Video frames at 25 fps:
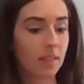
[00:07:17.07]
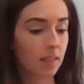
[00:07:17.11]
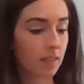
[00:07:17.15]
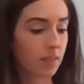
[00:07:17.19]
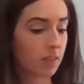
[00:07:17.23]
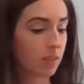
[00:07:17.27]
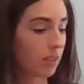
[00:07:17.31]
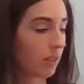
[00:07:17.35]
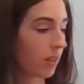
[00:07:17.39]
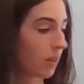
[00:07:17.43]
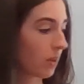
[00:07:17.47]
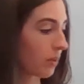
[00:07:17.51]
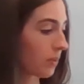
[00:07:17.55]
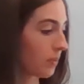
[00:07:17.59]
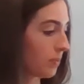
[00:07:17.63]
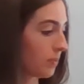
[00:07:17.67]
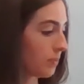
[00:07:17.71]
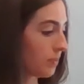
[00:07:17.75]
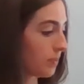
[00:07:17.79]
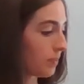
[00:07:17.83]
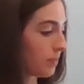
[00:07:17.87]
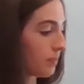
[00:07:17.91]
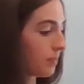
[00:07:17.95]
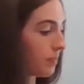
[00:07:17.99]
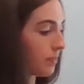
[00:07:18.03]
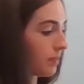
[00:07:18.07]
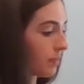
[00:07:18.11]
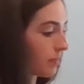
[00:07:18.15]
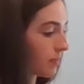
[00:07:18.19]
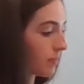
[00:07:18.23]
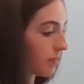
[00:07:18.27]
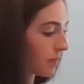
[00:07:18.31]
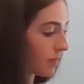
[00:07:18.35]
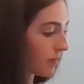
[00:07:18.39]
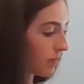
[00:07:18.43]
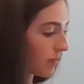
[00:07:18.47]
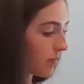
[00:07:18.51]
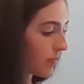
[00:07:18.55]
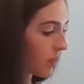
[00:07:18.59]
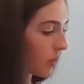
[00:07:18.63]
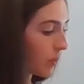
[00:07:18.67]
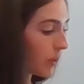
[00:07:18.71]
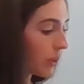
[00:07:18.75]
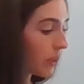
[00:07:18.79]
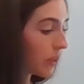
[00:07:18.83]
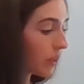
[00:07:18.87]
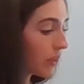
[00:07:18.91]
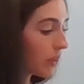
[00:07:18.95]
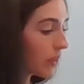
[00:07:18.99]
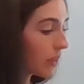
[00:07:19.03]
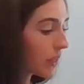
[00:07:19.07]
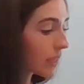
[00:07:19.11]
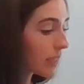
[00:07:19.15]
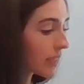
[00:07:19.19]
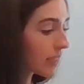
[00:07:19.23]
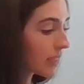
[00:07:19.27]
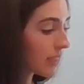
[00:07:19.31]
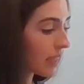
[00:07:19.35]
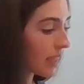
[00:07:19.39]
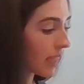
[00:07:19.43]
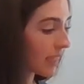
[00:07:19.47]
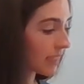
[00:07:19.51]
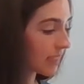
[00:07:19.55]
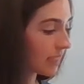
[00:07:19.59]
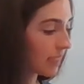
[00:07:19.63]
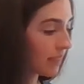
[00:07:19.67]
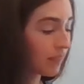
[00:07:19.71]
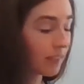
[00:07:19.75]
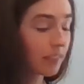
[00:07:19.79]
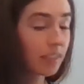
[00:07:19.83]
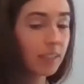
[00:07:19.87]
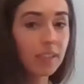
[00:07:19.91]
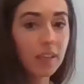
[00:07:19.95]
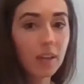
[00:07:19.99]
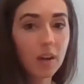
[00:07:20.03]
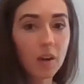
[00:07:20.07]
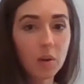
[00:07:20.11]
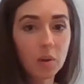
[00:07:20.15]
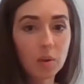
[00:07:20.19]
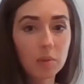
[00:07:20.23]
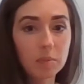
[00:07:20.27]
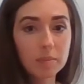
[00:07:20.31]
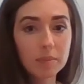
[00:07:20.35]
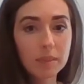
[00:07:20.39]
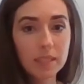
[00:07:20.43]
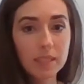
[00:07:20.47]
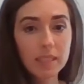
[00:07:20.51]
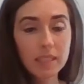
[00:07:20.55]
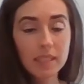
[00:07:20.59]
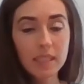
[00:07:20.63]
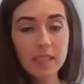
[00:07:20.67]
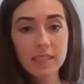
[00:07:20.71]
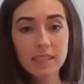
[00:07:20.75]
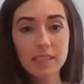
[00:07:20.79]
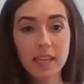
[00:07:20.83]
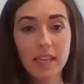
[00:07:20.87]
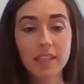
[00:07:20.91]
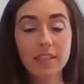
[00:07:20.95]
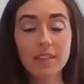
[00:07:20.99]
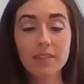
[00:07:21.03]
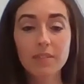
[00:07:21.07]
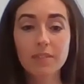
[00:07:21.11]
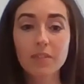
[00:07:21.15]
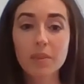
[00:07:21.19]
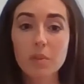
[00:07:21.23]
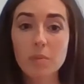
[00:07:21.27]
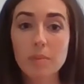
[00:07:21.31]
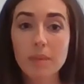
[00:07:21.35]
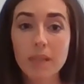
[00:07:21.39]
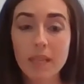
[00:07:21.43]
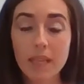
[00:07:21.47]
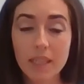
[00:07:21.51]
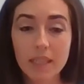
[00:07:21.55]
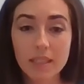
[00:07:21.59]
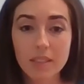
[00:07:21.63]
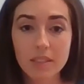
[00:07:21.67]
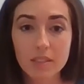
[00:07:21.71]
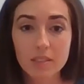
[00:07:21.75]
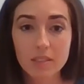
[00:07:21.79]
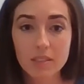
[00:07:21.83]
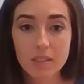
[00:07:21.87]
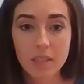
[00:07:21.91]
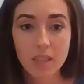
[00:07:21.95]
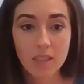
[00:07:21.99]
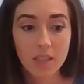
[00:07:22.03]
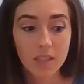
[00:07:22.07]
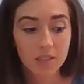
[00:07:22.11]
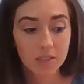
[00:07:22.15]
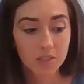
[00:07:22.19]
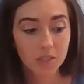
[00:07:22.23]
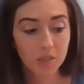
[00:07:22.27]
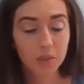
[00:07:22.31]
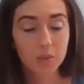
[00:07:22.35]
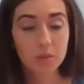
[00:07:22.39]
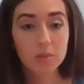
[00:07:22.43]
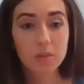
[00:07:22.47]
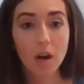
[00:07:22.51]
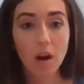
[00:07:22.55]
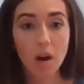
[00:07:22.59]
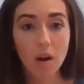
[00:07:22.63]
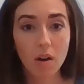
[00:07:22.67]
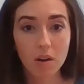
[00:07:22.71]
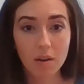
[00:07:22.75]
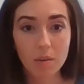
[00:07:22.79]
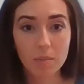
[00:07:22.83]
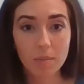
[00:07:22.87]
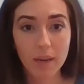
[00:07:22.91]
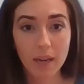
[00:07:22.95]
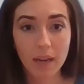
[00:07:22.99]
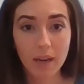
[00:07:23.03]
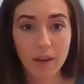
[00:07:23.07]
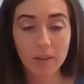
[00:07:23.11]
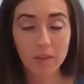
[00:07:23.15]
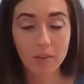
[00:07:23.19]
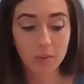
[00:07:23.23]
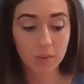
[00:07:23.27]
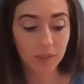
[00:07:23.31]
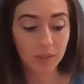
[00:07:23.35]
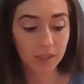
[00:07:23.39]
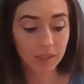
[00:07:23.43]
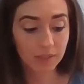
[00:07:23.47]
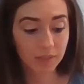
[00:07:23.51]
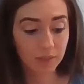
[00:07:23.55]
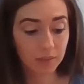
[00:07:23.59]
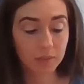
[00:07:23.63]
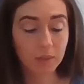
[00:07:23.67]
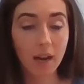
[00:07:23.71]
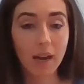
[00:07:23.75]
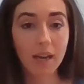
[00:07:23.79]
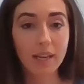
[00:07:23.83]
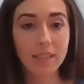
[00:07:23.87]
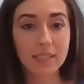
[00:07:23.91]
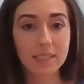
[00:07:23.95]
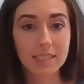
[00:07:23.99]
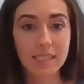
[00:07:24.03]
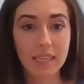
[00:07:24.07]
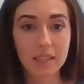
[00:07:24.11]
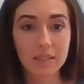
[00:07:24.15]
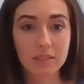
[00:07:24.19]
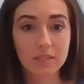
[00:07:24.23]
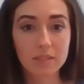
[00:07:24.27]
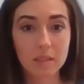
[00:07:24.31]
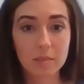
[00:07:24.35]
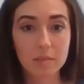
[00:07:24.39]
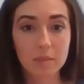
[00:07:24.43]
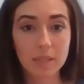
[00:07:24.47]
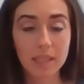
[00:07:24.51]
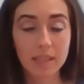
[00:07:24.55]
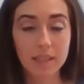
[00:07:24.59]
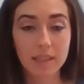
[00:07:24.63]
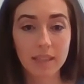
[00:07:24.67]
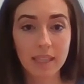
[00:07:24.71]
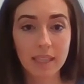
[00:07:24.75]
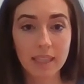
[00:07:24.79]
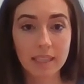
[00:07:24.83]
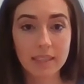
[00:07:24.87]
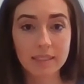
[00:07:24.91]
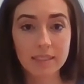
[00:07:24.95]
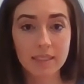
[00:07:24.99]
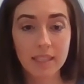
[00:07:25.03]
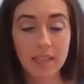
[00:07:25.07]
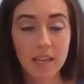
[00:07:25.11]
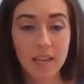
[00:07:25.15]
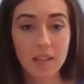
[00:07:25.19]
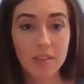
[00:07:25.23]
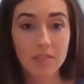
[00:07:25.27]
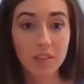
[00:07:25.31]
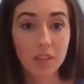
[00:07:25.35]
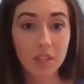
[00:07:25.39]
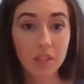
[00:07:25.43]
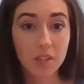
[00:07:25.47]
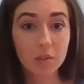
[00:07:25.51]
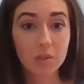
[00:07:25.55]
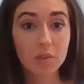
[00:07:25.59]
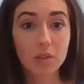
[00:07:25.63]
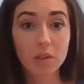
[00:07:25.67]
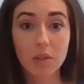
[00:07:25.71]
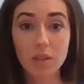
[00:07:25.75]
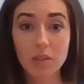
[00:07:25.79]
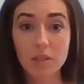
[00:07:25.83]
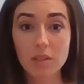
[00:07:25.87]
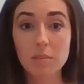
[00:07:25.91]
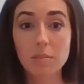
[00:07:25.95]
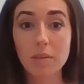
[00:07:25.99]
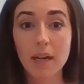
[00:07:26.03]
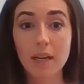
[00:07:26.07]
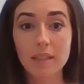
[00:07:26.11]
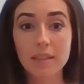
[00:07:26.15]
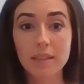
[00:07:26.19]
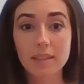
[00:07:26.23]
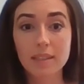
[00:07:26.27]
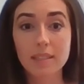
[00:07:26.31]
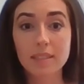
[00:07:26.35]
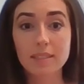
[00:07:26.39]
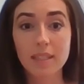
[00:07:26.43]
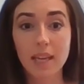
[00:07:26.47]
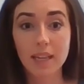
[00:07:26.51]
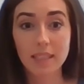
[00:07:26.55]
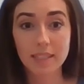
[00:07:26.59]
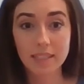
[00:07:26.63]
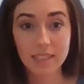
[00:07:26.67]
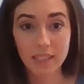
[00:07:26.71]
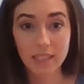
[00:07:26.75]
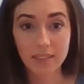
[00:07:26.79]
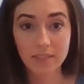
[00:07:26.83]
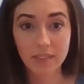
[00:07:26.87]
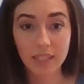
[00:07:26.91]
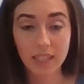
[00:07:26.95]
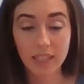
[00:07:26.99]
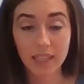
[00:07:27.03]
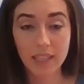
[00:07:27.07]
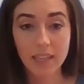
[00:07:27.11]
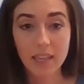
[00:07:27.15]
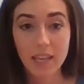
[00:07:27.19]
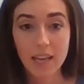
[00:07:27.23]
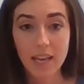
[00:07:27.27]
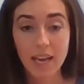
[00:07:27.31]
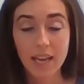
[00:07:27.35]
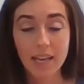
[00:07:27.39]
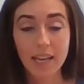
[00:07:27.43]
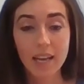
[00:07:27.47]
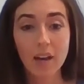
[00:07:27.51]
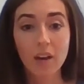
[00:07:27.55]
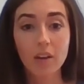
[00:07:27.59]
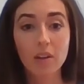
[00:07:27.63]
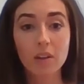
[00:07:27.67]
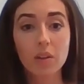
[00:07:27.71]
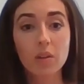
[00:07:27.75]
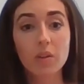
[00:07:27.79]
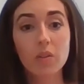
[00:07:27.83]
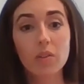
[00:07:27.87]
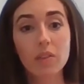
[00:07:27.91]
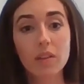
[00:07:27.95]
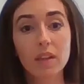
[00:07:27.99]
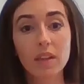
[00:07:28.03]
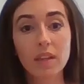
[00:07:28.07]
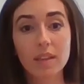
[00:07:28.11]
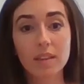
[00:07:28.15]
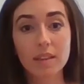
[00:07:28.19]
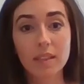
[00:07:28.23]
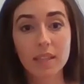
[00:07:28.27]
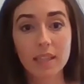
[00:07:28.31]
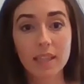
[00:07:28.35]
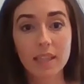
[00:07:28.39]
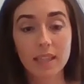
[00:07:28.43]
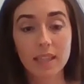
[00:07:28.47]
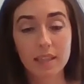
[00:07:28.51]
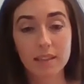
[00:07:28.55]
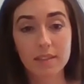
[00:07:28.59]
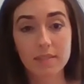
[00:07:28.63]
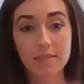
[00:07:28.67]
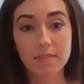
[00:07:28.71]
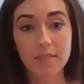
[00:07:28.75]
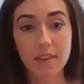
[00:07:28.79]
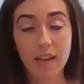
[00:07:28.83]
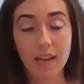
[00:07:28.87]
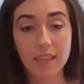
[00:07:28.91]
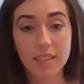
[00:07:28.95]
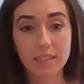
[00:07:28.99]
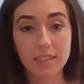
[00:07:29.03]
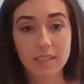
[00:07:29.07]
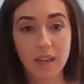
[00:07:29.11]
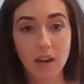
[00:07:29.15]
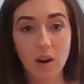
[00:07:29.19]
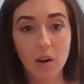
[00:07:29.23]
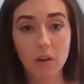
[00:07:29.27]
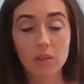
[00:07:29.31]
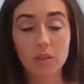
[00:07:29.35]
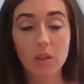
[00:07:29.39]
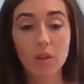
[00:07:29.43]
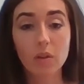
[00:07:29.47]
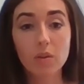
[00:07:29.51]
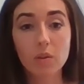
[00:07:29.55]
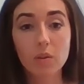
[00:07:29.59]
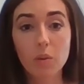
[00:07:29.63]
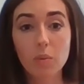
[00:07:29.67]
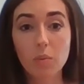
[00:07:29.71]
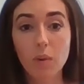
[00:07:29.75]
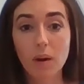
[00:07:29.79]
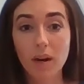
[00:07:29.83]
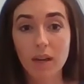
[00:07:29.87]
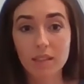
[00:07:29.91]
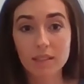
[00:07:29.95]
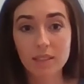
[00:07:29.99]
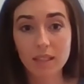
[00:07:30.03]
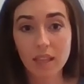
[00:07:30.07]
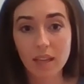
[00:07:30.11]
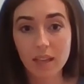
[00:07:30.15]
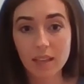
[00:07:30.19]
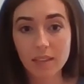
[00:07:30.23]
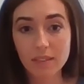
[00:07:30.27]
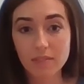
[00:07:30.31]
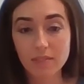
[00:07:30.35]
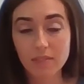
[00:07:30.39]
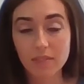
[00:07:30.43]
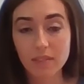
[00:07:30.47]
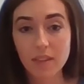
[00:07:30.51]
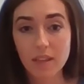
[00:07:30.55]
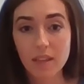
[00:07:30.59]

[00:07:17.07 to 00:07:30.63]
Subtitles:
So, when you're doing this activity at home, take a few minutes to talk about or even write down some of the things that you learned about this activity and how you think that it can affect our local wildlife